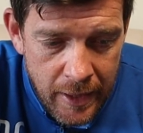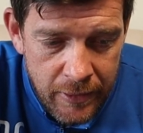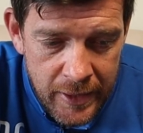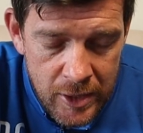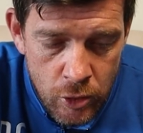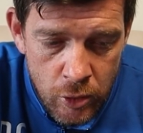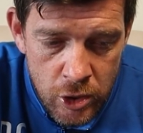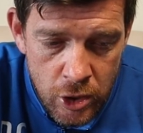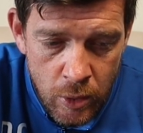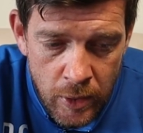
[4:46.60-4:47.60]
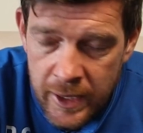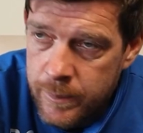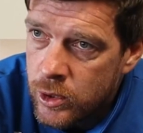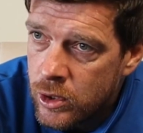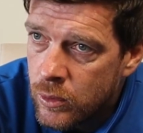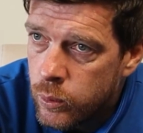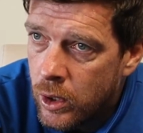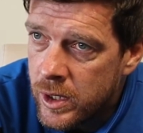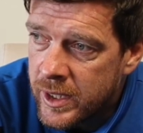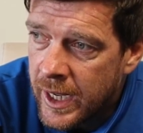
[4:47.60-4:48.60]
I think he's already shown glimpses of
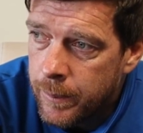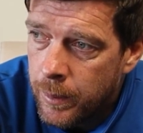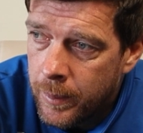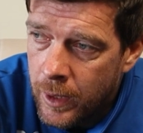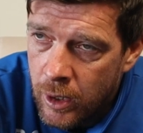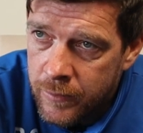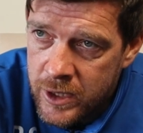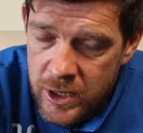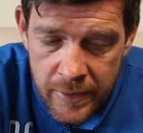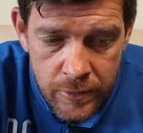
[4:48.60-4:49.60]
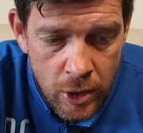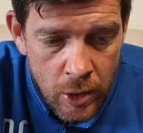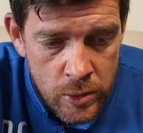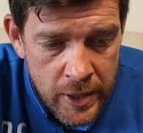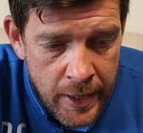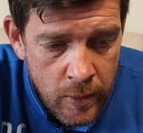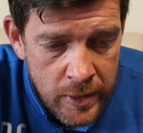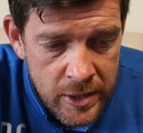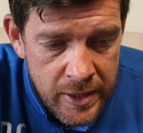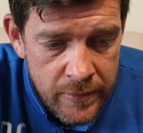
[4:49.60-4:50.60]
what he's capable of. He sniffs goals out,
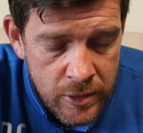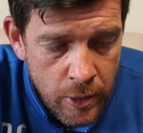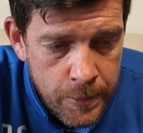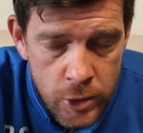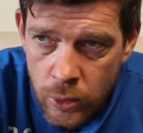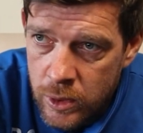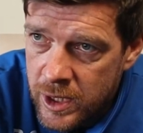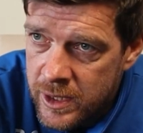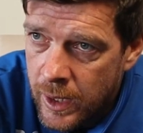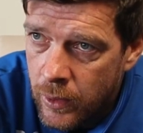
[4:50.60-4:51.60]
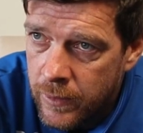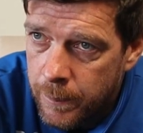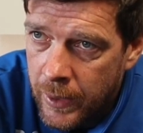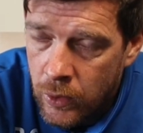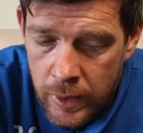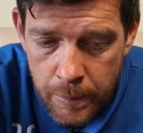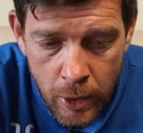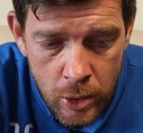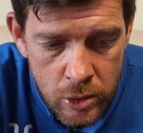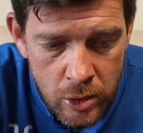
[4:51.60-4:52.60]
he sniffs opportunities out in the penalty
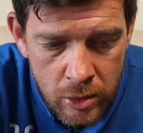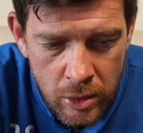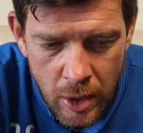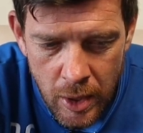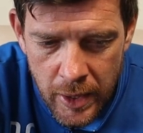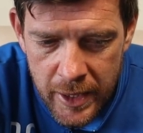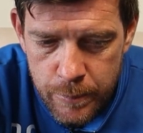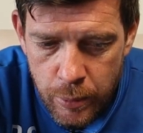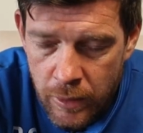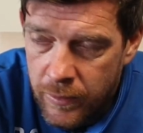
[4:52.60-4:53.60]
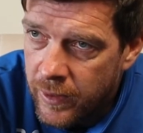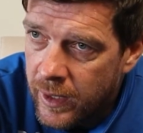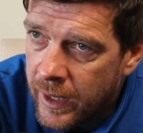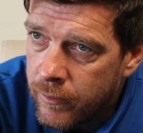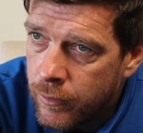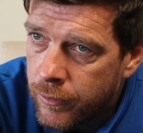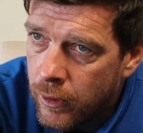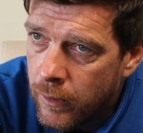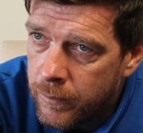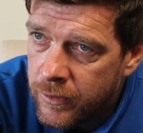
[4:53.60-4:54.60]
box, and he's proven at the level
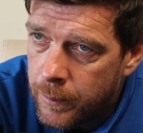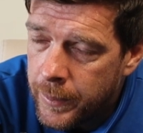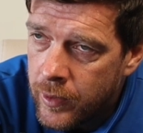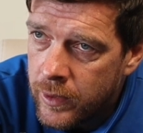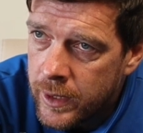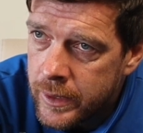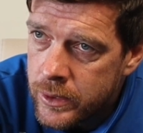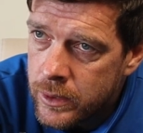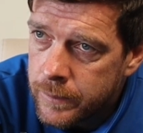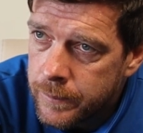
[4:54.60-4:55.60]
for a period of years.